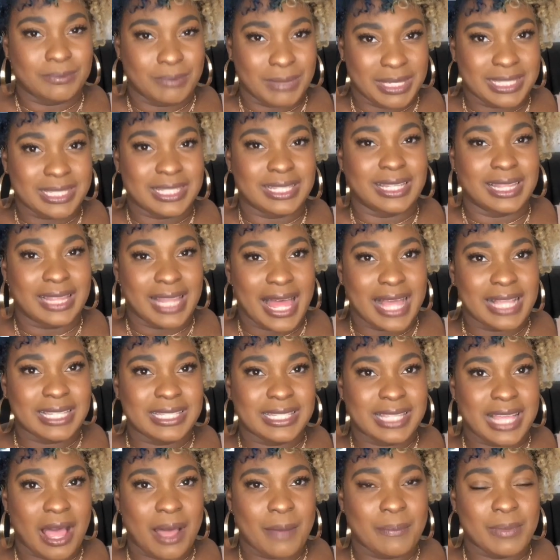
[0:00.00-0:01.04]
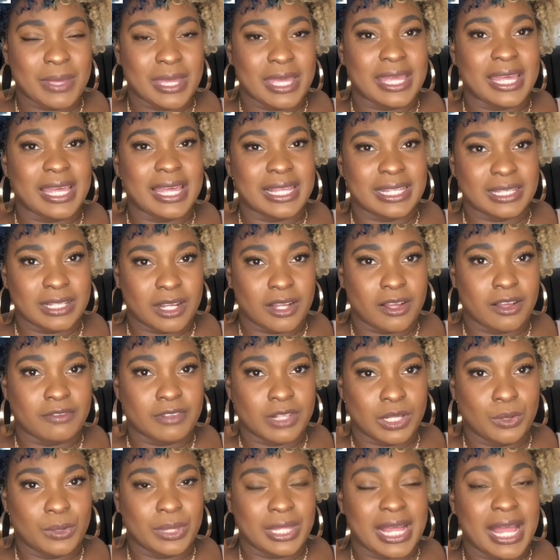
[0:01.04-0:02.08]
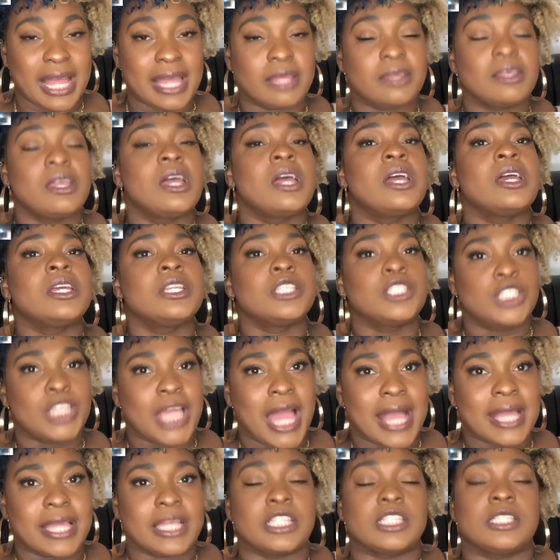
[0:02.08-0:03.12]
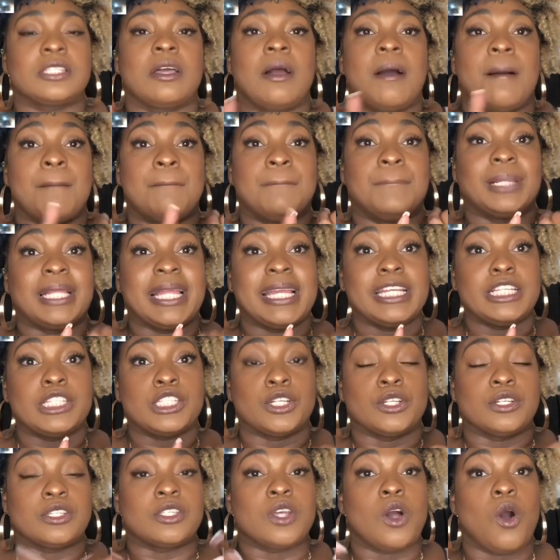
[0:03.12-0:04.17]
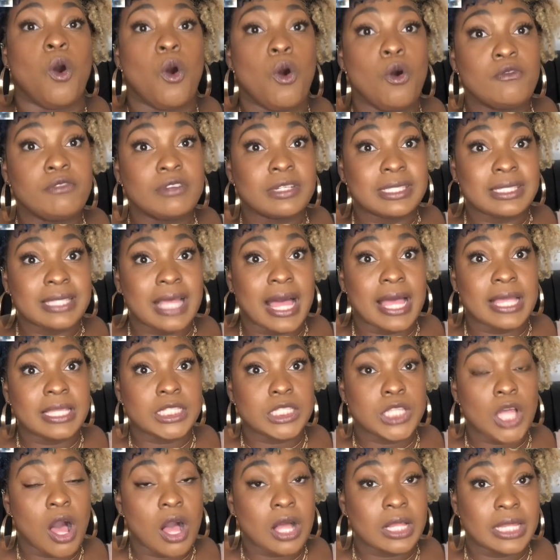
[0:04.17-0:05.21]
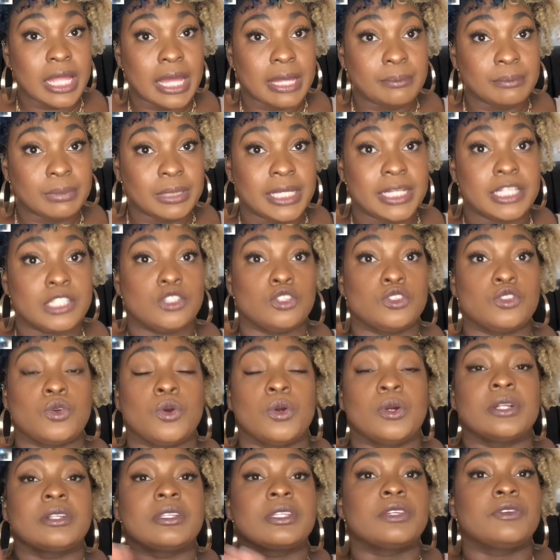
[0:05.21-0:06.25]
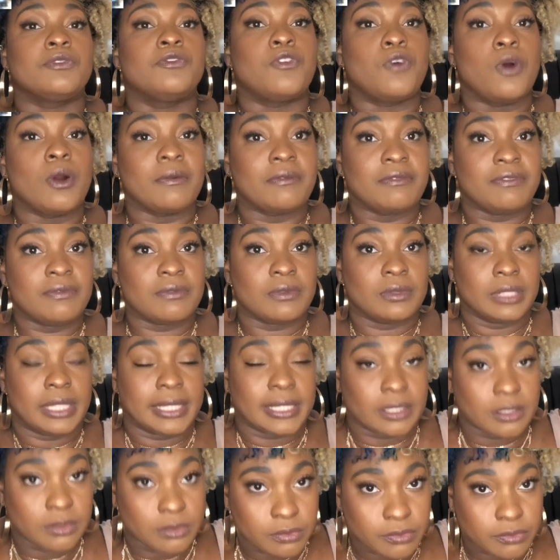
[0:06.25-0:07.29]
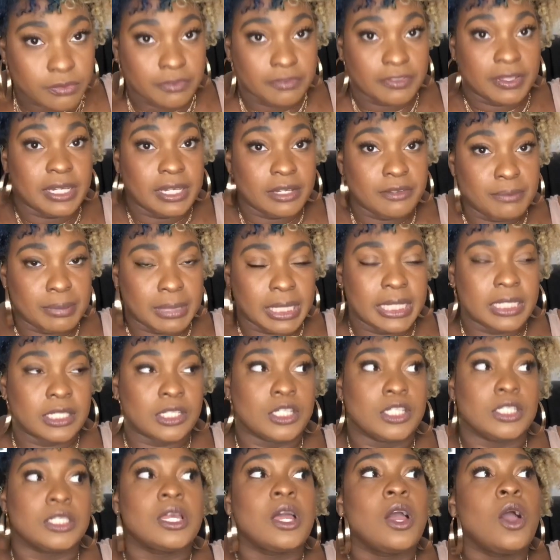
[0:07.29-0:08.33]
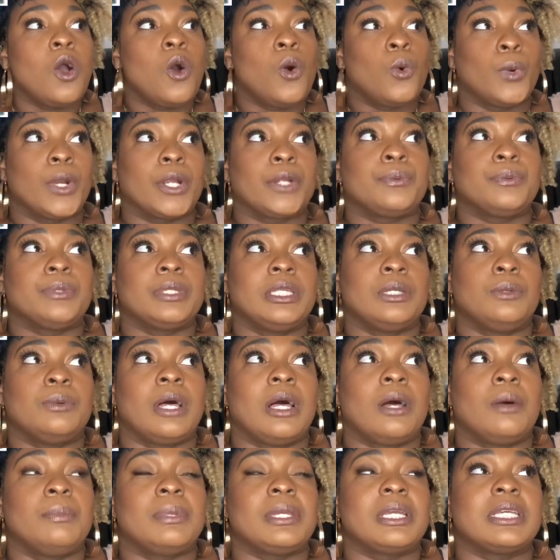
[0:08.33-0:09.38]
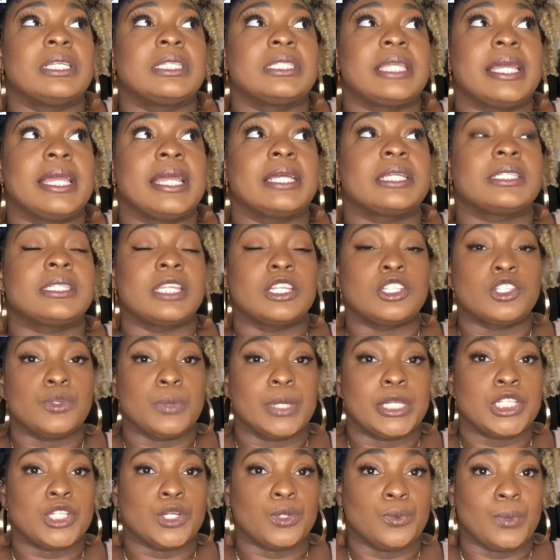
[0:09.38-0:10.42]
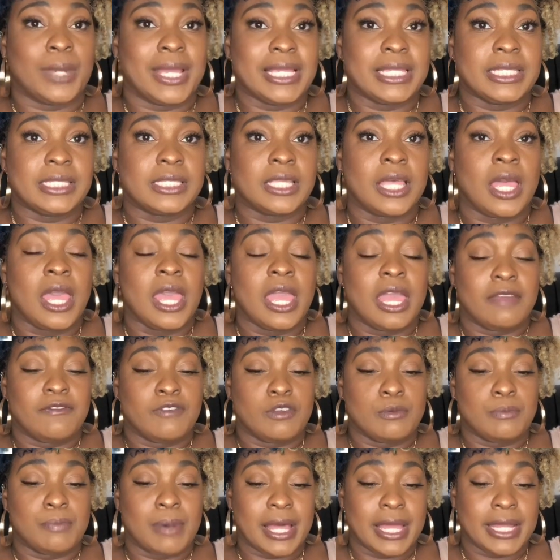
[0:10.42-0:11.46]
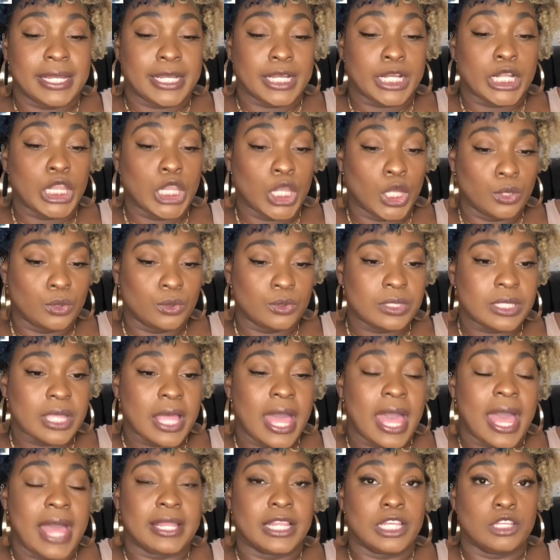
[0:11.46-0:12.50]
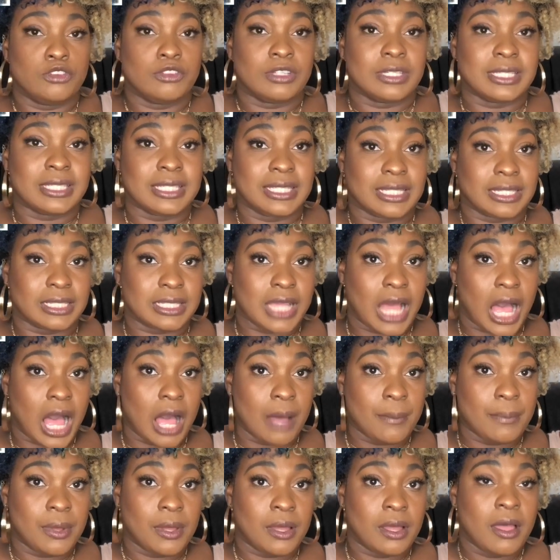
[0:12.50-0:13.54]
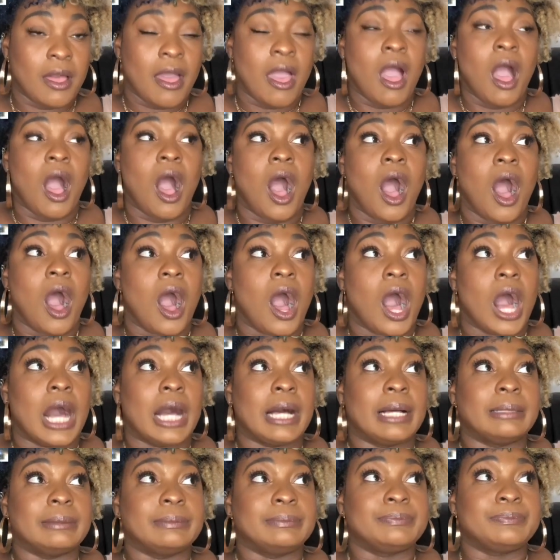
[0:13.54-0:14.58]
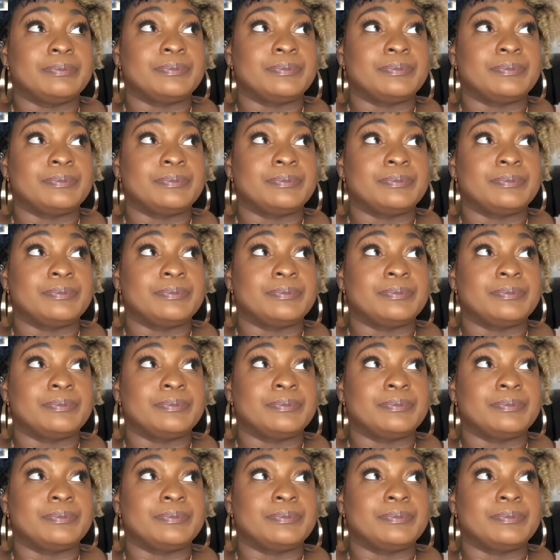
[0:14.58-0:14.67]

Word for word: me into the last topic of clothing item, jackets. Blazers, oversized long line blazers or form like fitted blazers work really well because they accentuate your waist if you button it closed and then you just see the top. Um,